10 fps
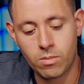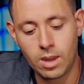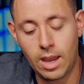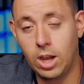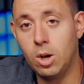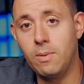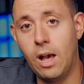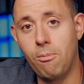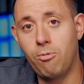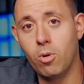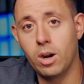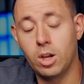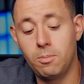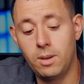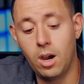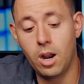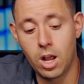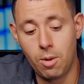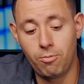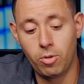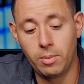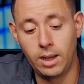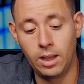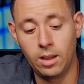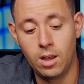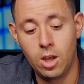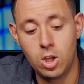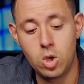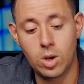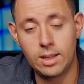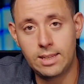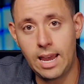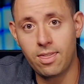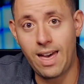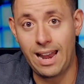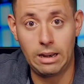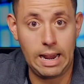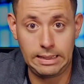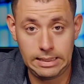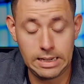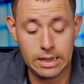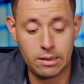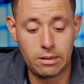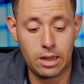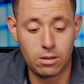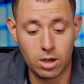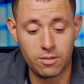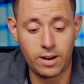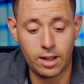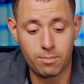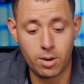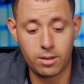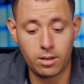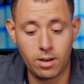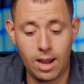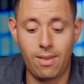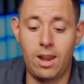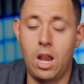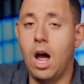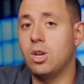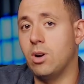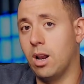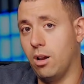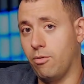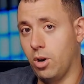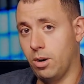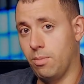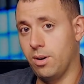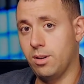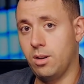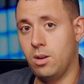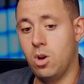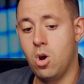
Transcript: It could be helpful or it could be unhelpful, meaning you can take that idea and say it's hard to find a good person and then not try to look for a good person.